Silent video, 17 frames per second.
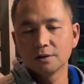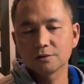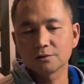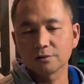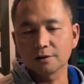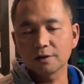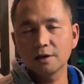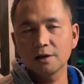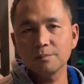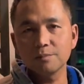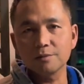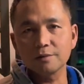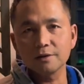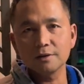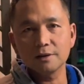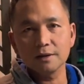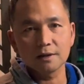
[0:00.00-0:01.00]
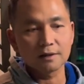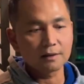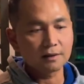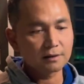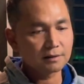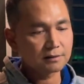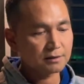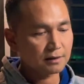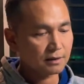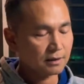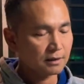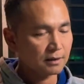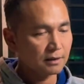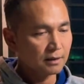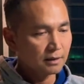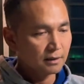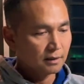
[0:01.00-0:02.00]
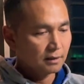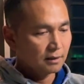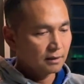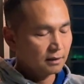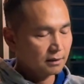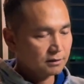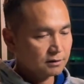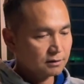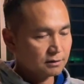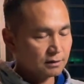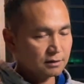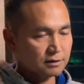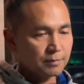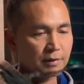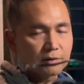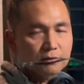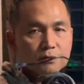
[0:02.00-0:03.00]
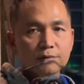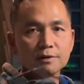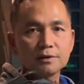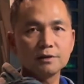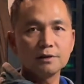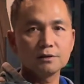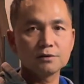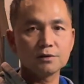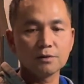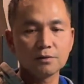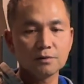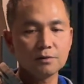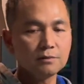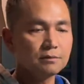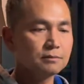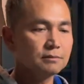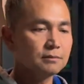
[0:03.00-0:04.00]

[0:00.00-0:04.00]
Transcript: So he keep it very neat. He's about 20 years old,